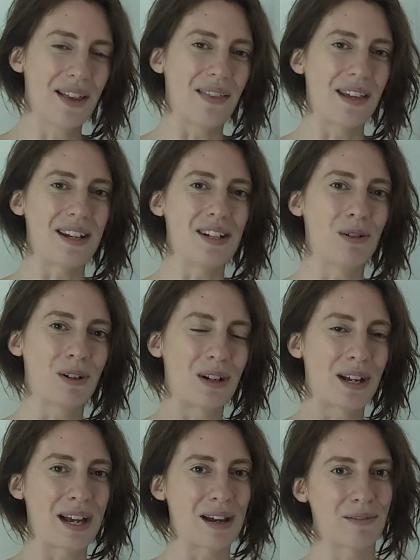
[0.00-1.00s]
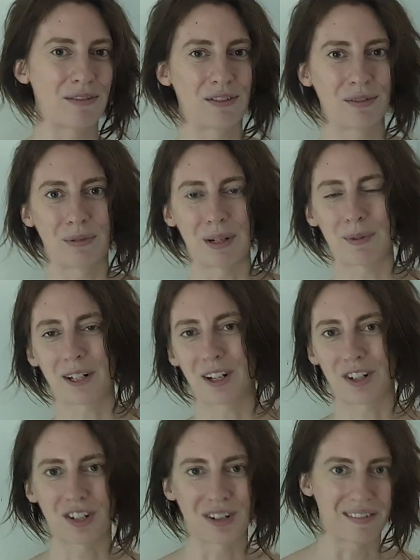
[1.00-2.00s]
then you're going to have
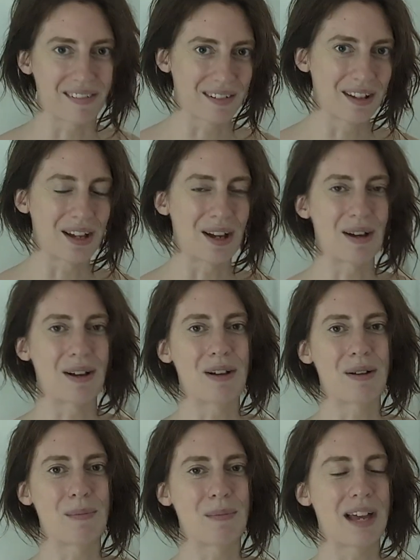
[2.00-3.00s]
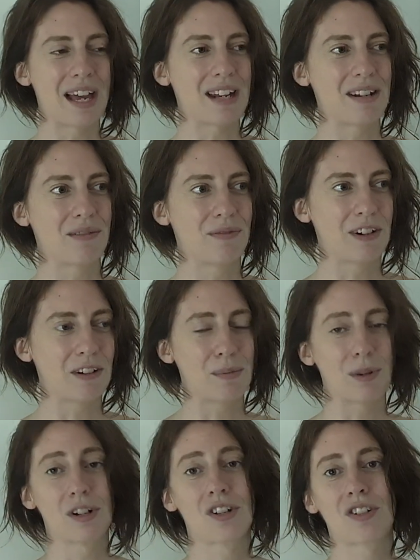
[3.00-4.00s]
repercussions. And very
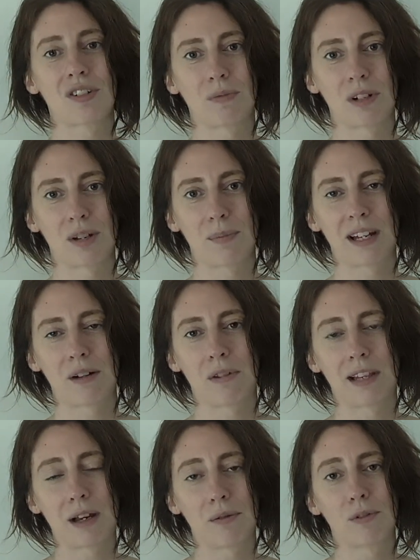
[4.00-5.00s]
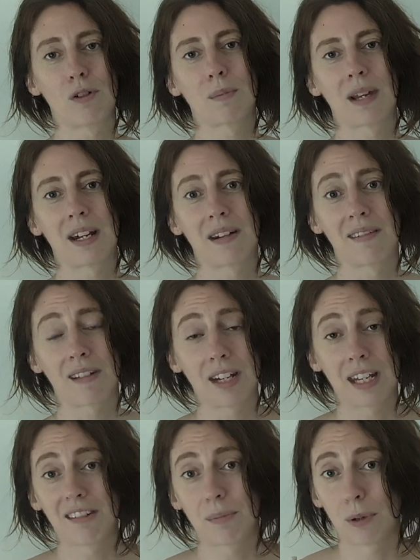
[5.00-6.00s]
much when I play with loud rock bands, I
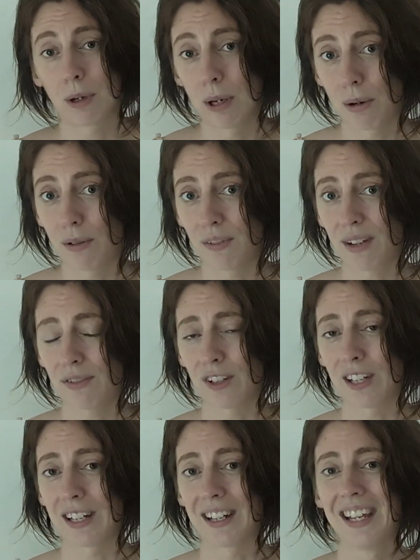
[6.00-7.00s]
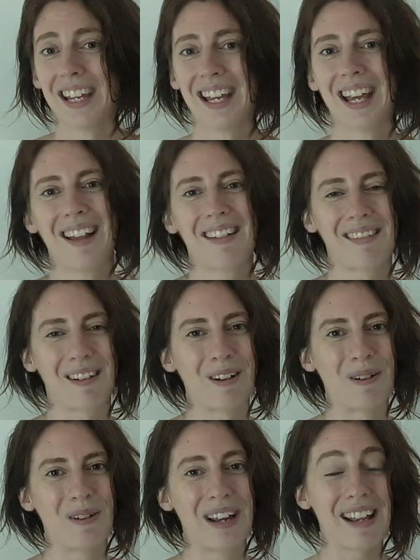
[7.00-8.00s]
need to put a lot of effort in.
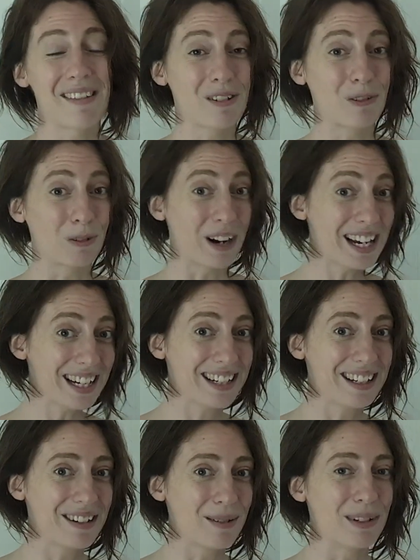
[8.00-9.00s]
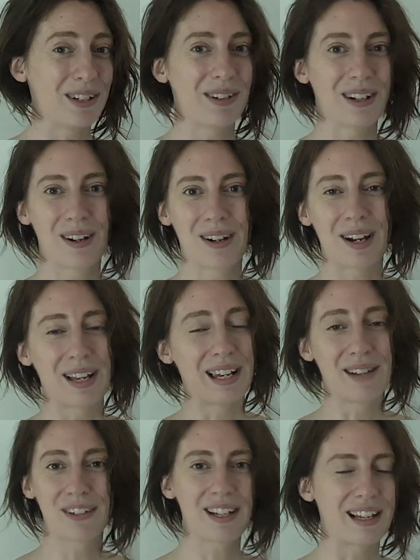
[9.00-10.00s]
So it's great when you're young. I
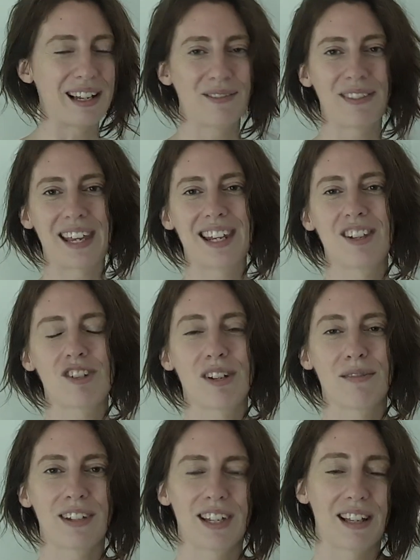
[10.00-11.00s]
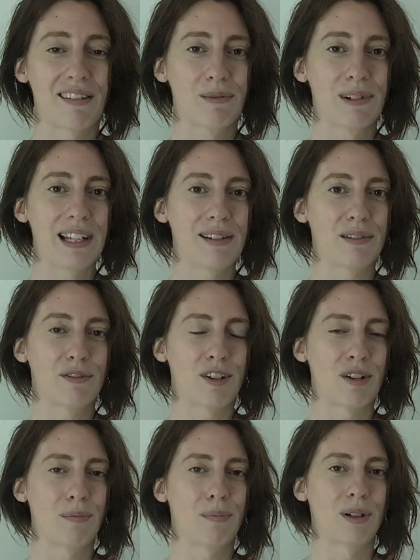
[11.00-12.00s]
love it. I love the energy of it. It's really good
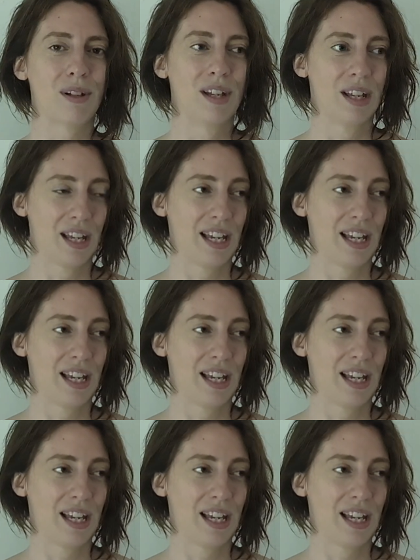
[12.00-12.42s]
fun. But